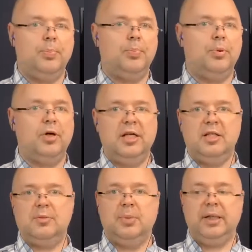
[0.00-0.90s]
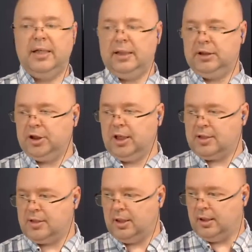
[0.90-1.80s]
pre-split
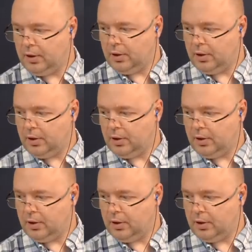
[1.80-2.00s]
adjusted.